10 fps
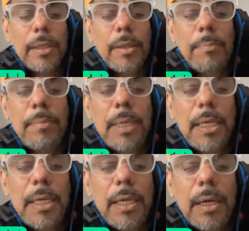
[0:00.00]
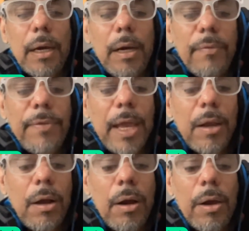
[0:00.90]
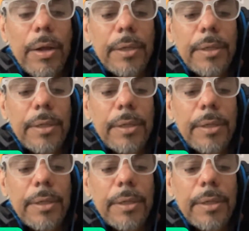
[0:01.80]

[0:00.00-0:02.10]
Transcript: The meaning of that card.